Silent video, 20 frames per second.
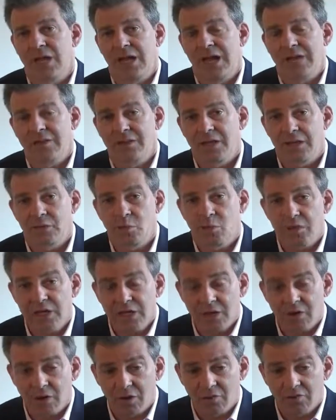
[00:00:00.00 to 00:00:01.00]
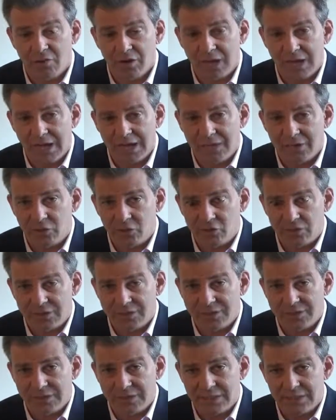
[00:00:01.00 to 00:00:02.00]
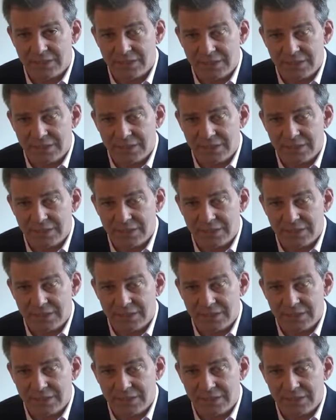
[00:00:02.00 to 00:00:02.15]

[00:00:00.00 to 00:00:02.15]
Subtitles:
and that we are relying on these